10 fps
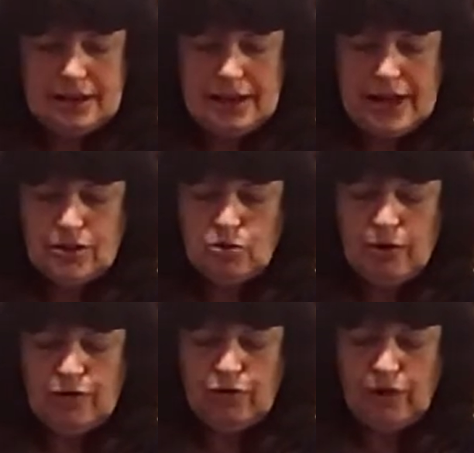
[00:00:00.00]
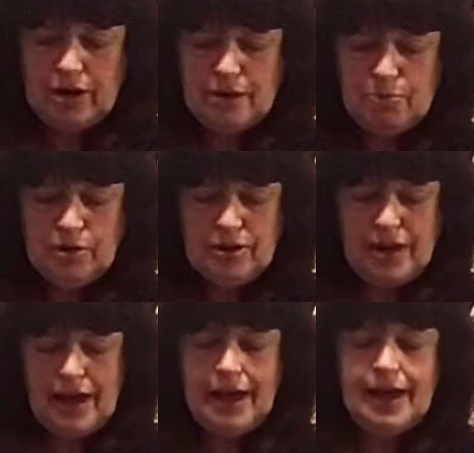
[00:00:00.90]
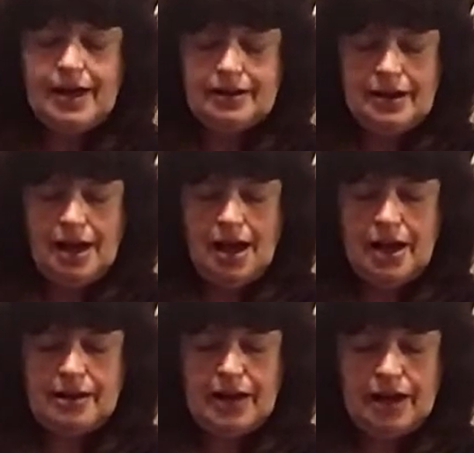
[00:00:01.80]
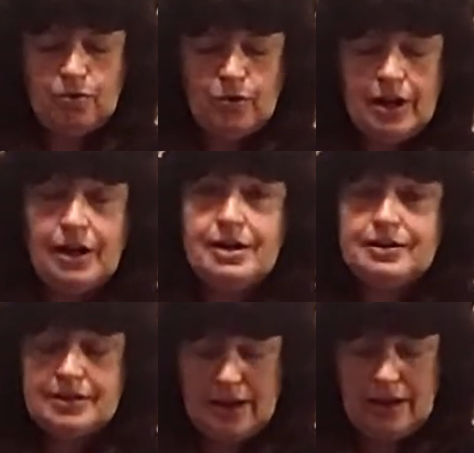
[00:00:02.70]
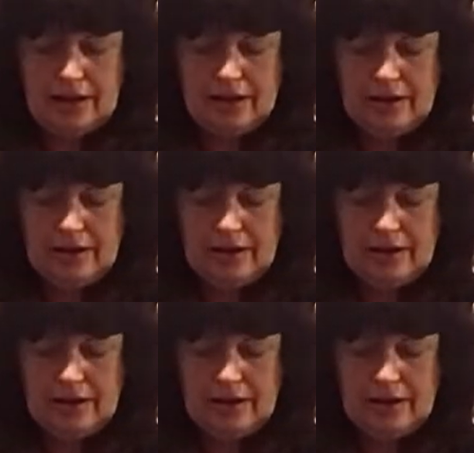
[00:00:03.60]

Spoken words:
That's when Freddie put the hat on Henrietta's head.